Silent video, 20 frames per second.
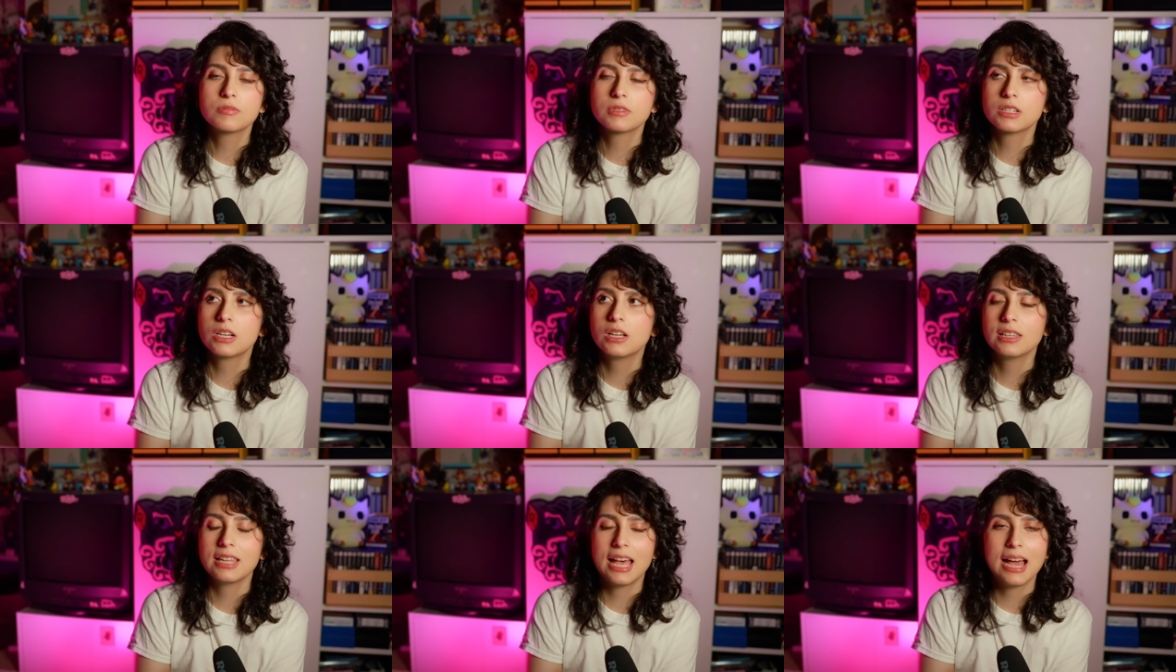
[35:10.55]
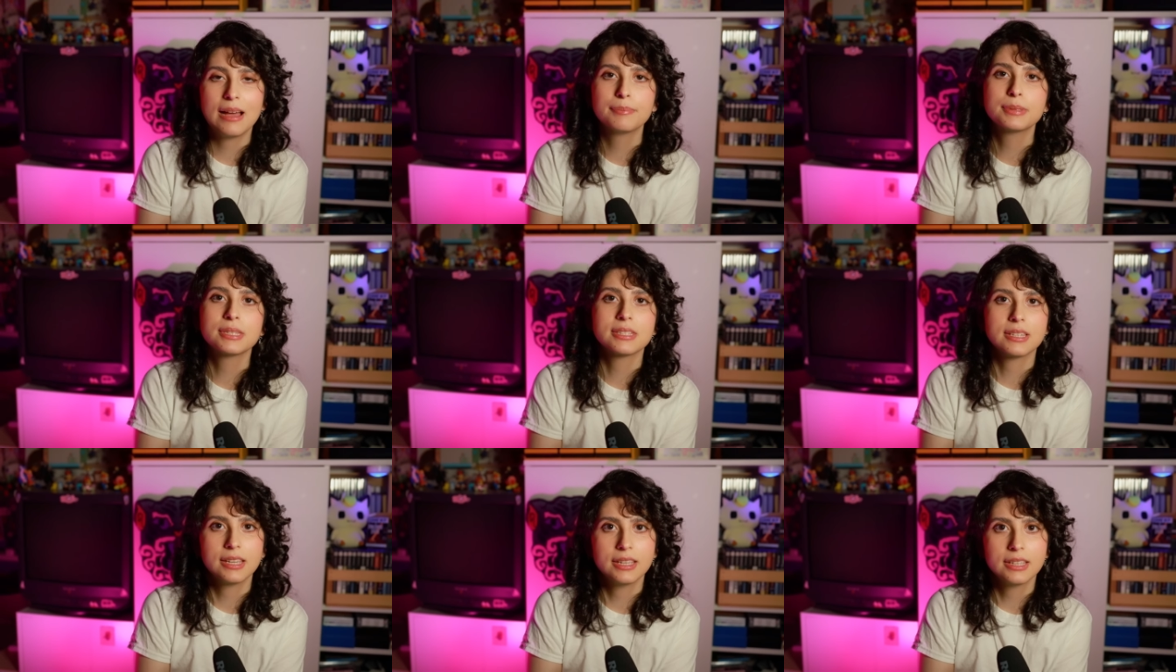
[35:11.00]

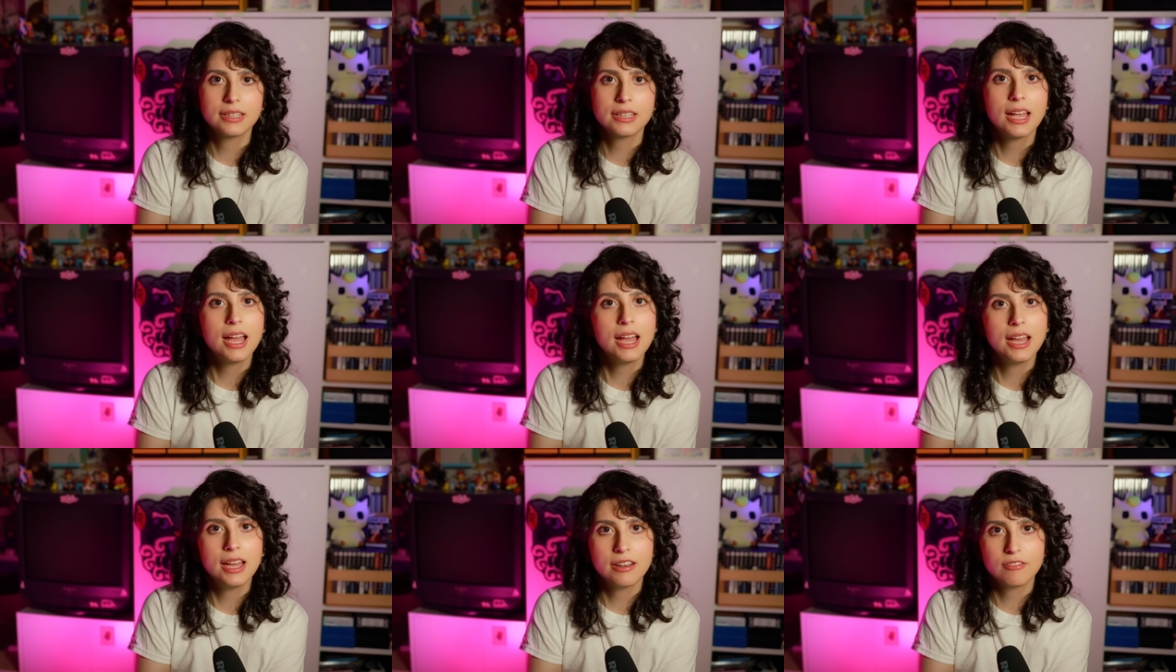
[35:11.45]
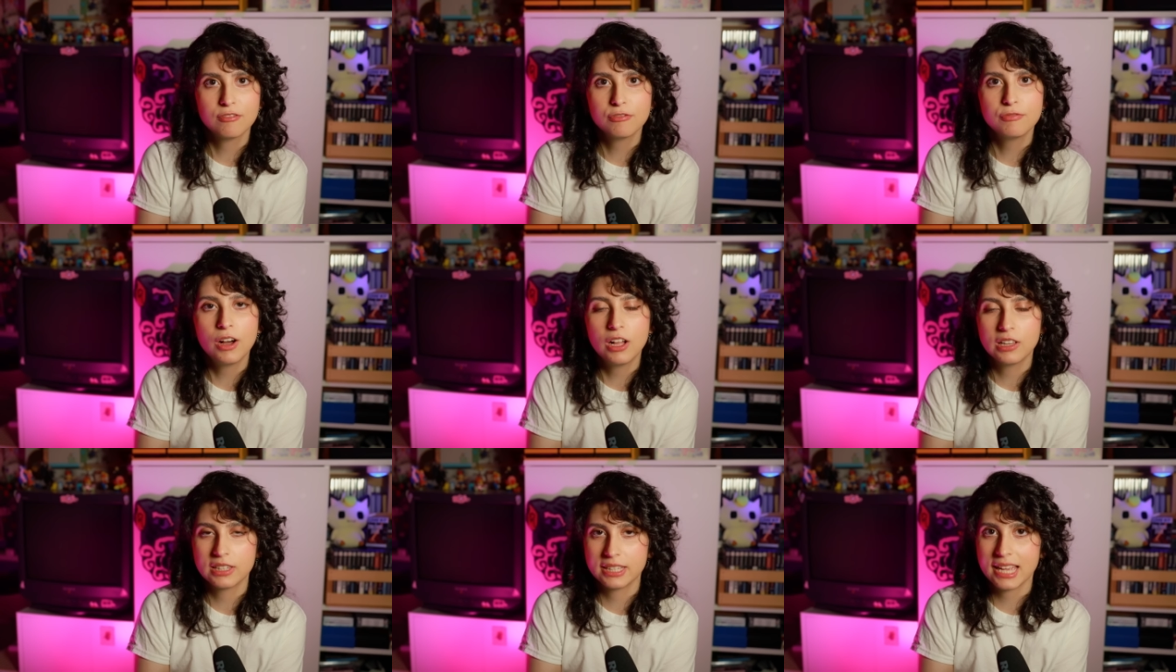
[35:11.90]
collapsing and
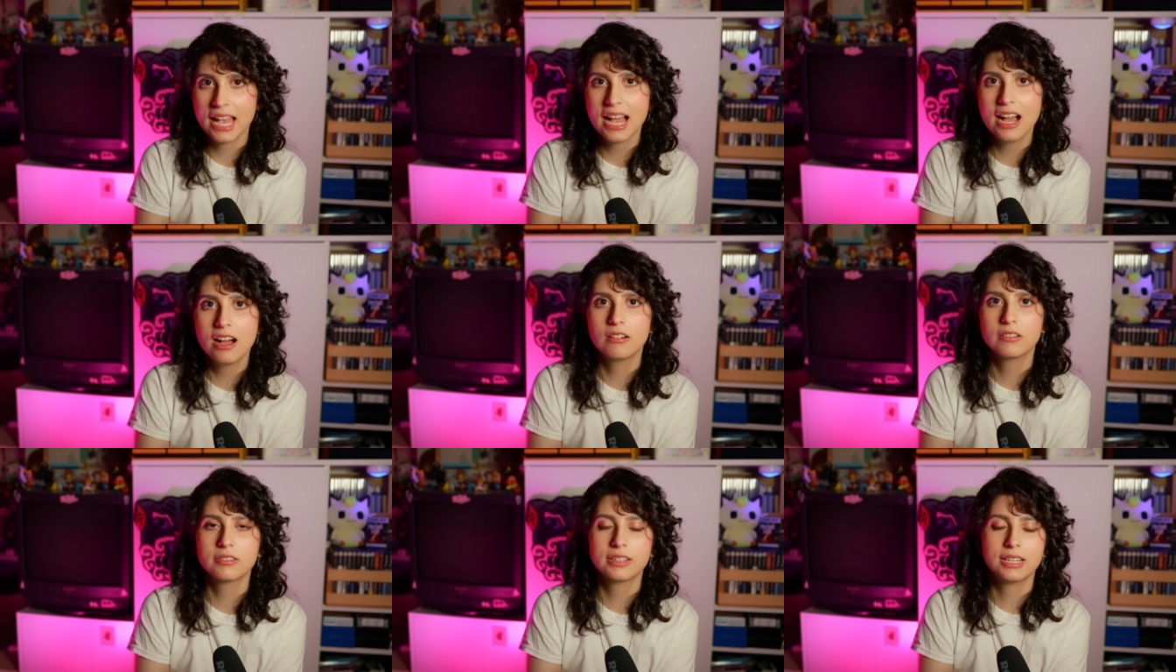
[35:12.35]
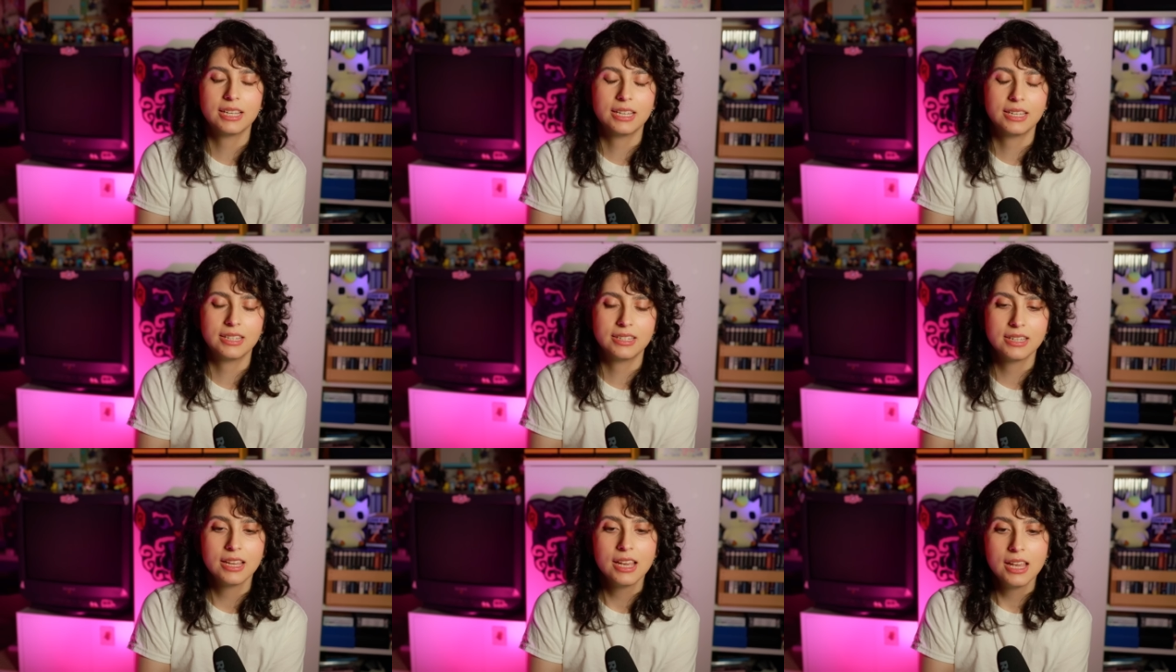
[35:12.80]
falling out,
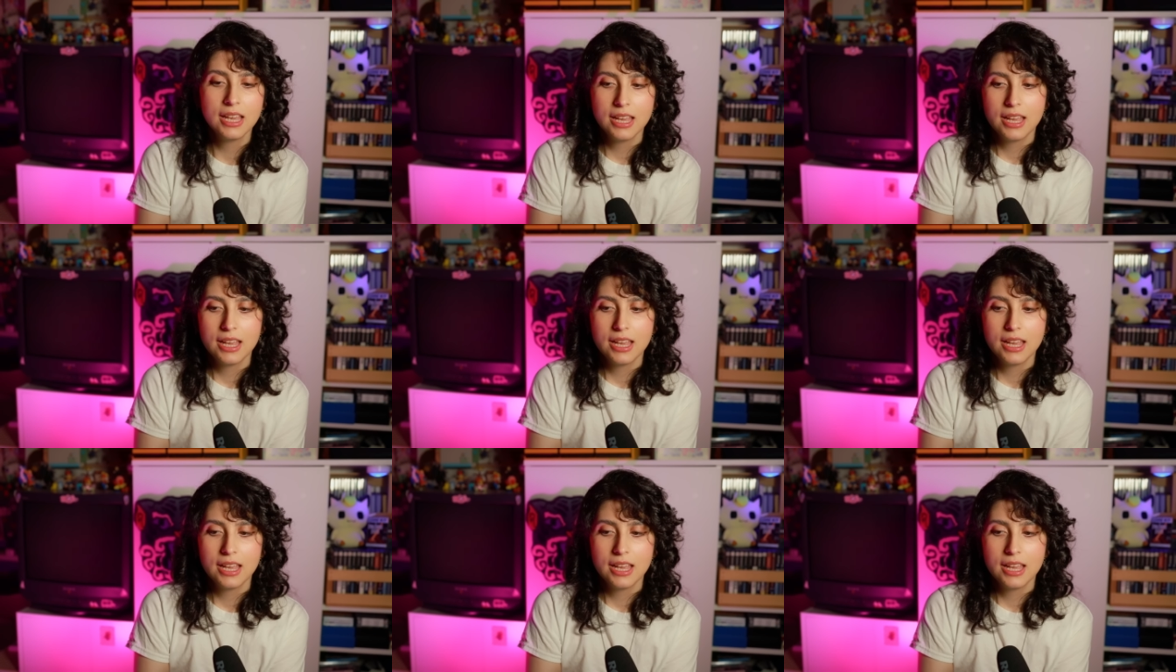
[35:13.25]
and